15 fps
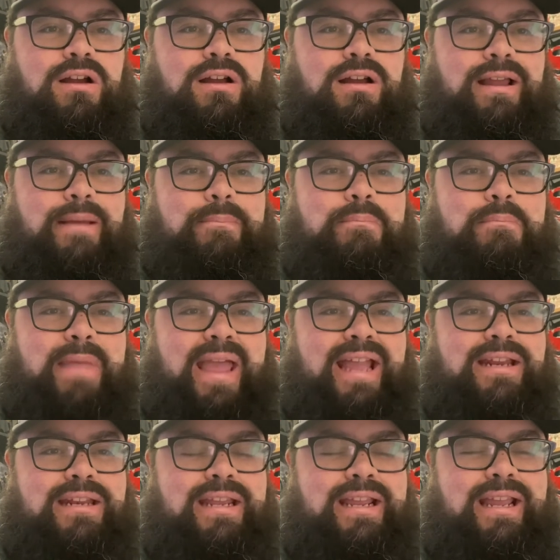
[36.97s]

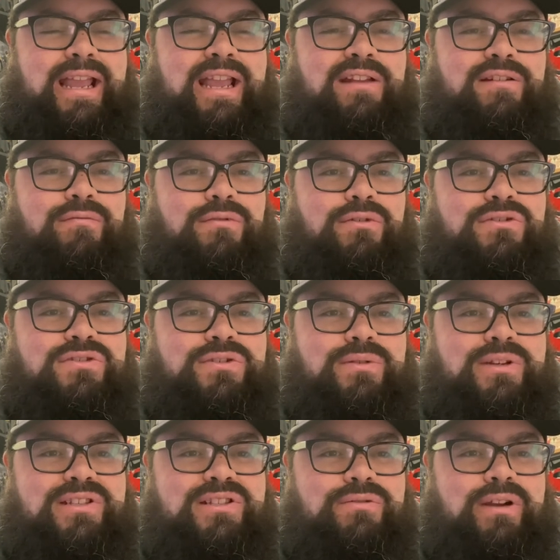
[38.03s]
Mandy
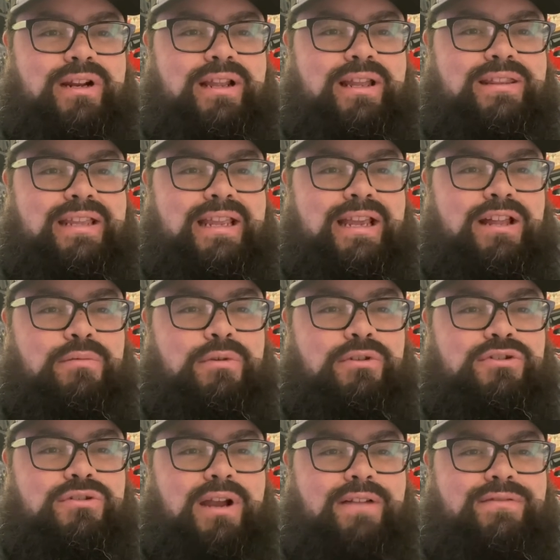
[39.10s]
anniversary screening at the Alamo
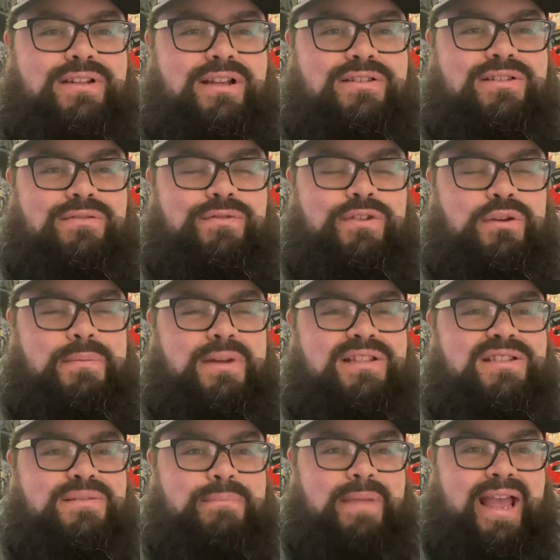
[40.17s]
Drafthouse a few
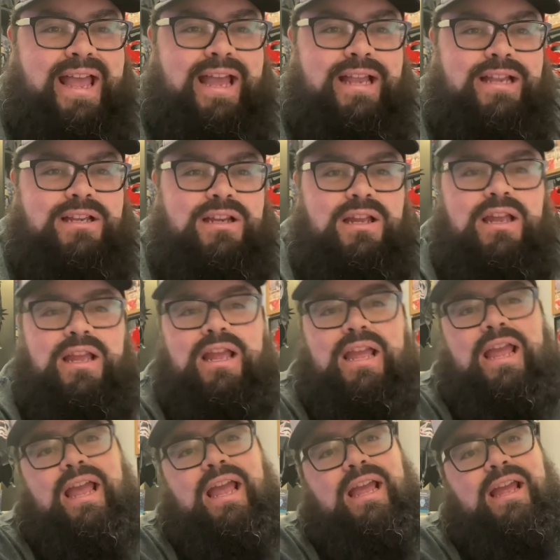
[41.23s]
months back,
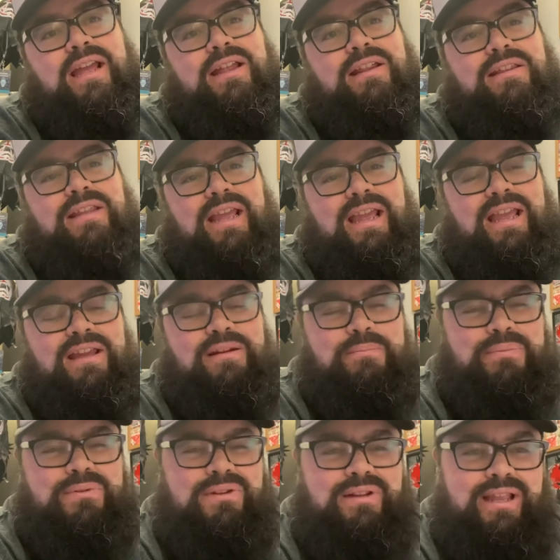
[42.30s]
and they had
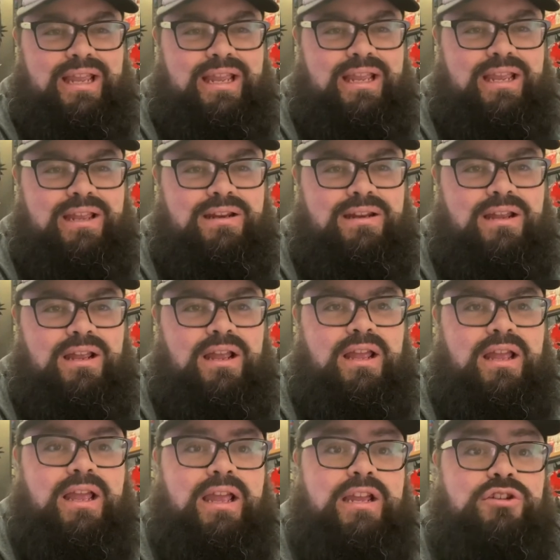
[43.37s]
played
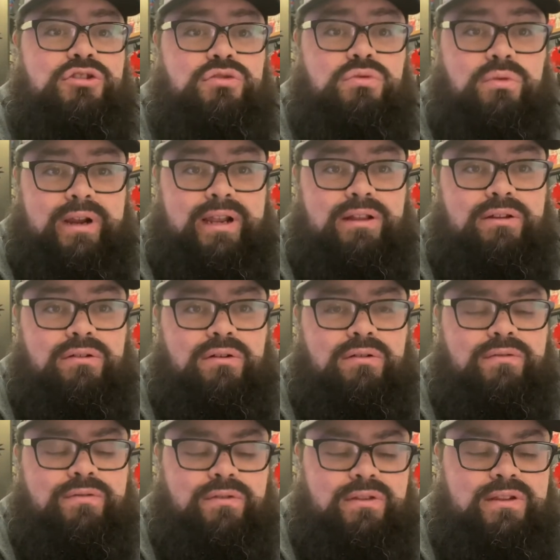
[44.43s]
a trailer
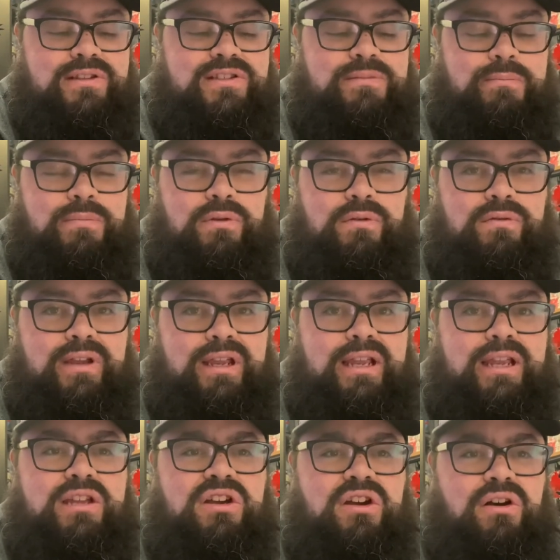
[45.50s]
for this movie
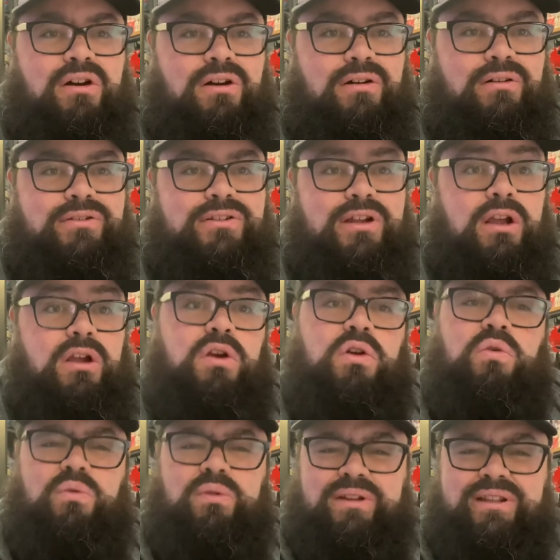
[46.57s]
called
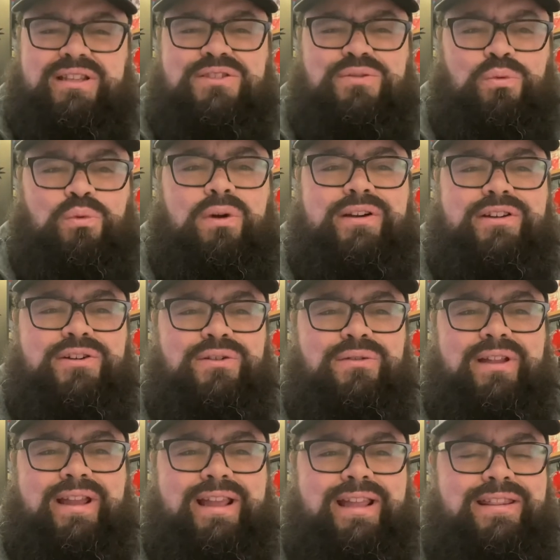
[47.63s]
Willy's
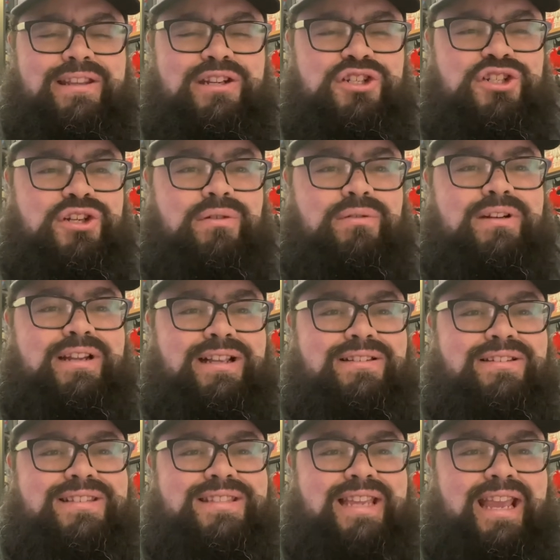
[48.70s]
Wonderland that showed
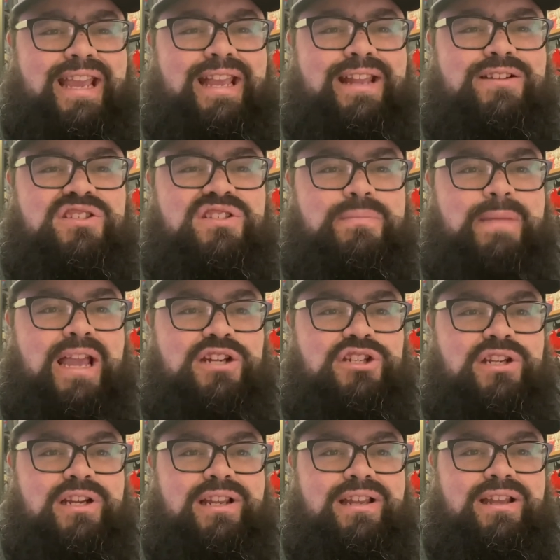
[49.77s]
Nicolas Cage
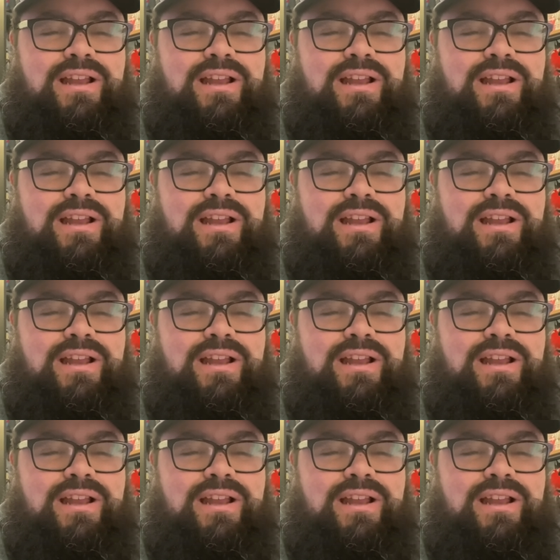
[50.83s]
smashing